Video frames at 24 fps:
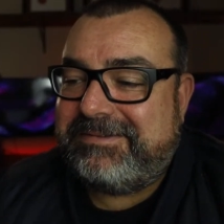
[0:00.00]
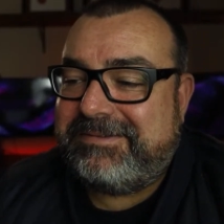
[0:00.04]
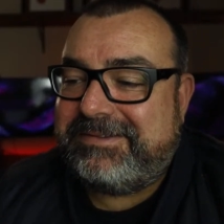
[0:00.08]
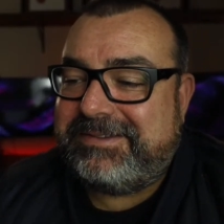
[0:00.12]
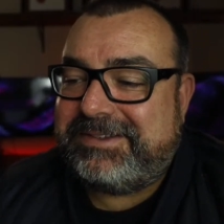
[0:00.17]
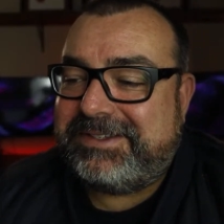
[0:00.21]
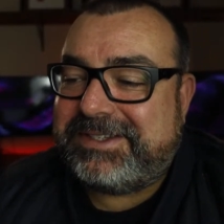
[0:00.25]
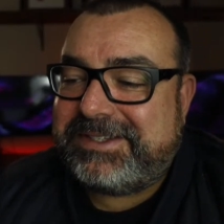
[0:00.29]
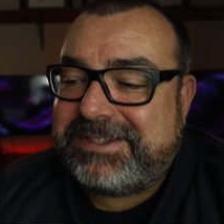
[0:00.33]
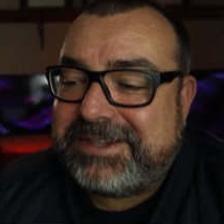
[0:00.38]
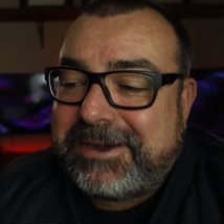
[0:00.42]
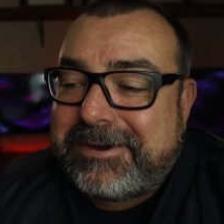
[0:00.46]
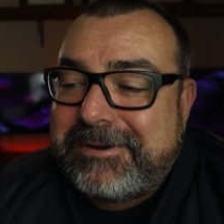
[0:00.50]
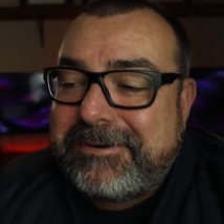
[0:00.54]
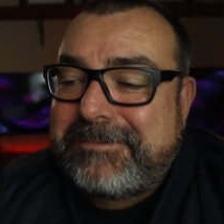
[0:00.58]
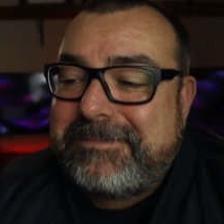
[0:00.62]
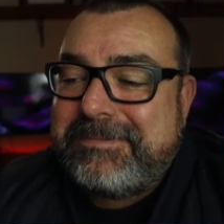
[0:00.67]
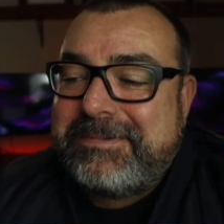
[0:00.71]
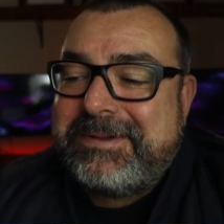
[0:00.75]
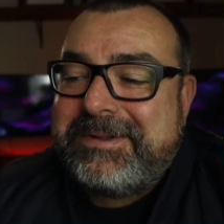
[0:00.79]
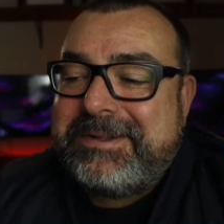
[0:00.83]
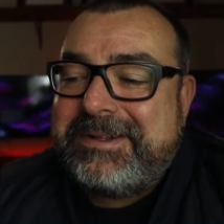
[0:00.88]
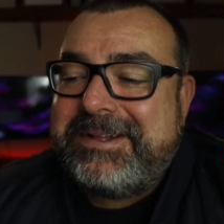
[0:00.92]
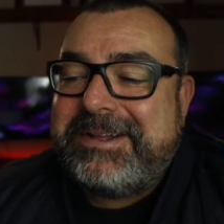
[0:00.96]

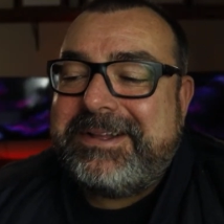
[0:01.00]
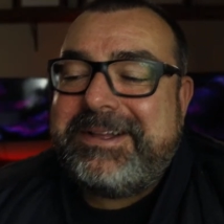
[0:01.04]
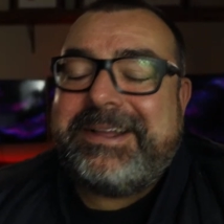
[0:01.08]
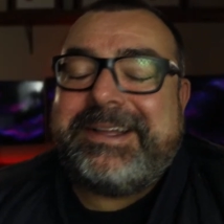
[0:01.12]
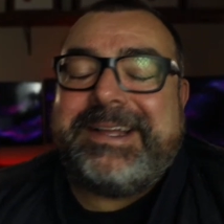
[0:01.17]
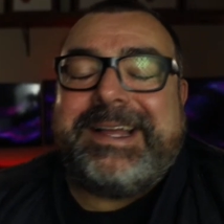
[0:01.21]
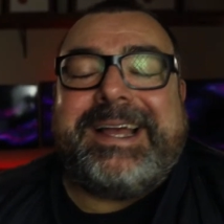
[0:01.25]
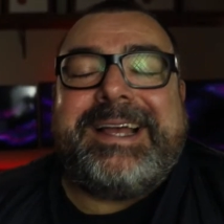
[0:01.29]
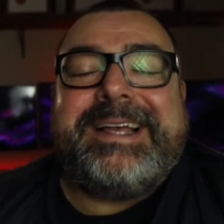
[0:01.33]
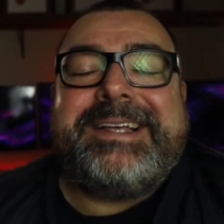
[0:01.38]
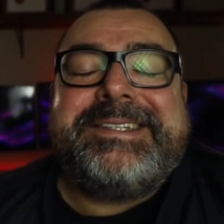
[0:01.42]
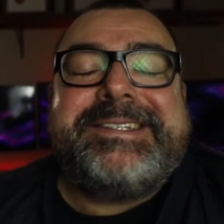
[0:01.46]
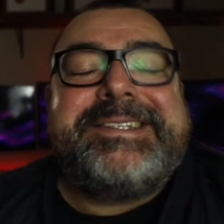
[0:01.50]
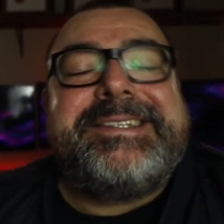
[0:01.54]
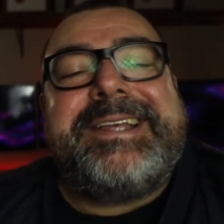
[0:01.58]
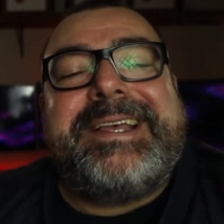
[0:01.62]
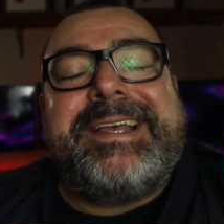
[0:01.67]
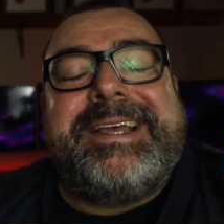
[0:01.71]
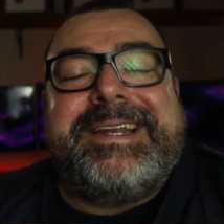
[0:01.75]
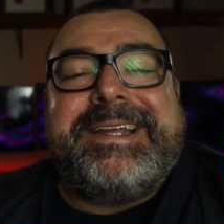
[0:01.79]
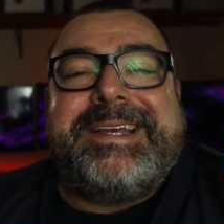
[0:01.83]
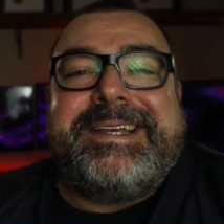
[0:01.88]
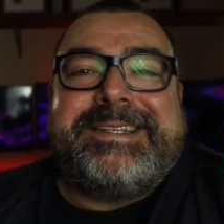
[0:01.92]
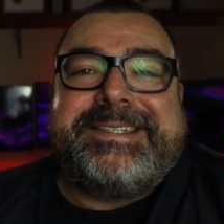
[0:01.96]
So, as
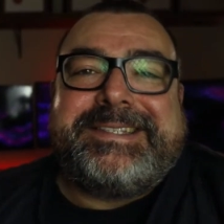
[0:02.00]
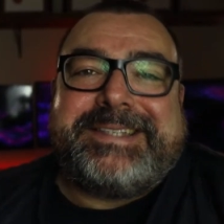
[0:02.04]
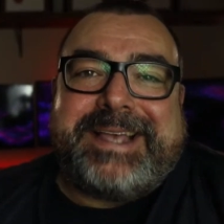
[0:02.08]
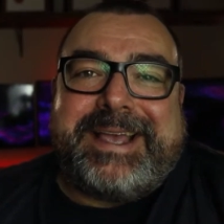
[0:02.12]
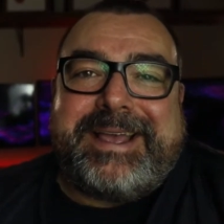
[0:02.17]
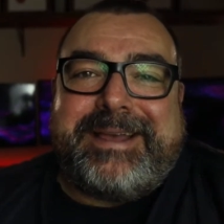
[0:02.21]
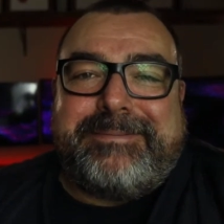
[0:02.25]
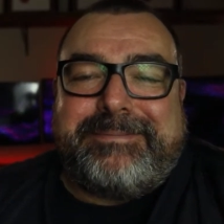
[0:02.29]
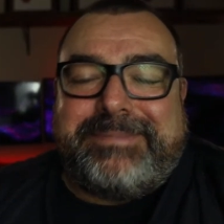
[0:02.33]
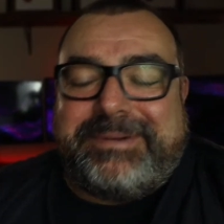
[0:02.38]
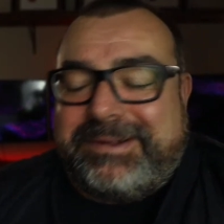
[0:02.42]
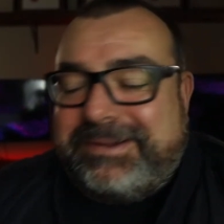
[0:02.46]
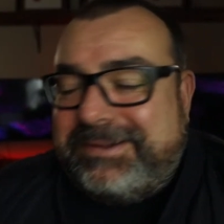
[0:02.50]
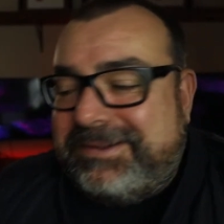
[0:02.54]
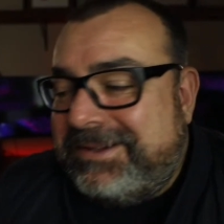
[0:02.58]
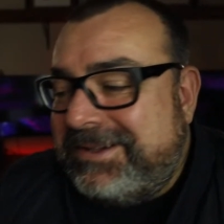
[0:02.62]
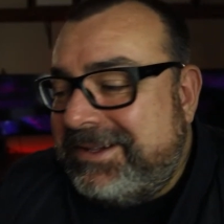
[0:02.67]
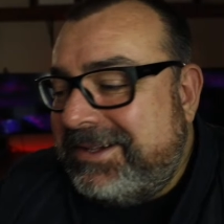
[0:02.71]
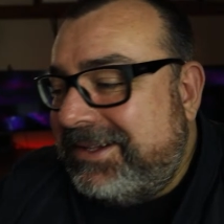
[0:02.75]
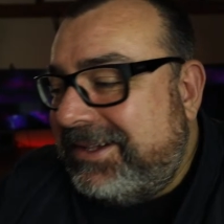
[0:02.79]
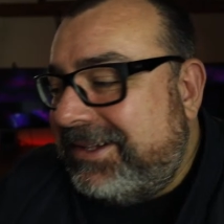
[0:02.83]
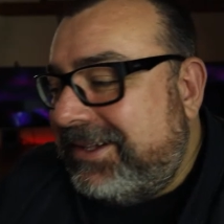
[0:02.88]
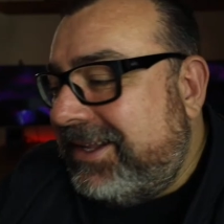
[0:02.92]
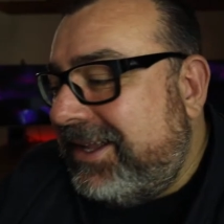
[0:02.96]
an example,
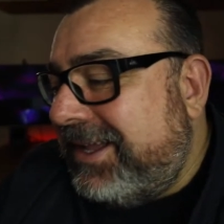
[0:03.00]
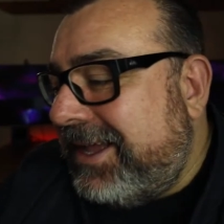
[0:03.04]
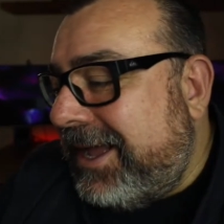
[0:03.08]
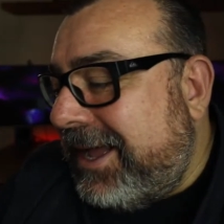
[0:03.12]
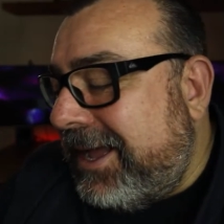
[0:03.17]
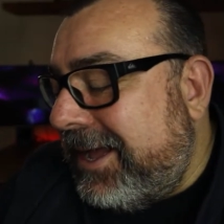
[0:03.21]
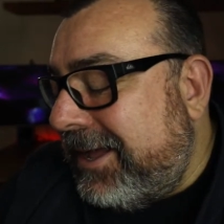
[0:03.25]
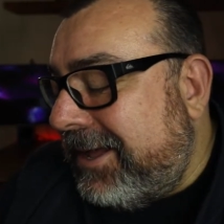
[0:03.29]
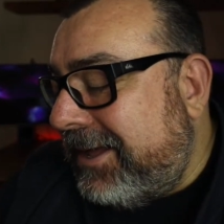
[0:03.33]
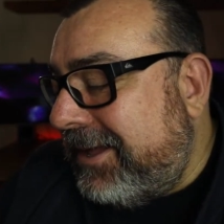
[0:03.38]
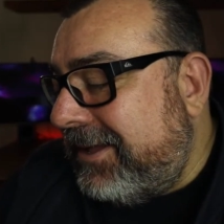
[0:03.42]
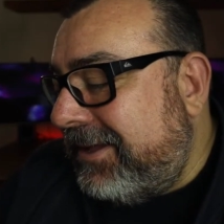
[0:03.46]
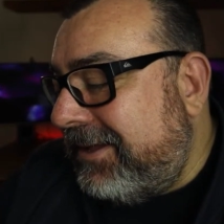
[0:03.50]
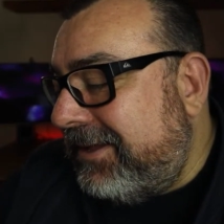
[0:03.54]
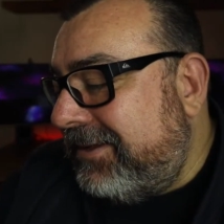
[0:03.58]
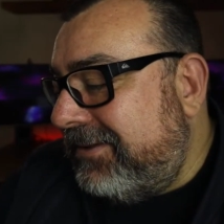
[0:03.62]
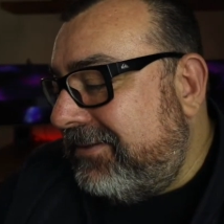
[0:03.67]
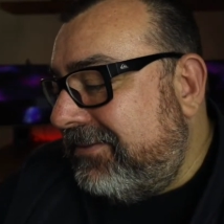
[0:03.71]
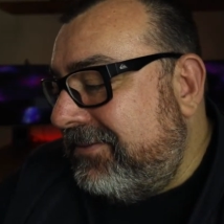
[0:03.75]
I've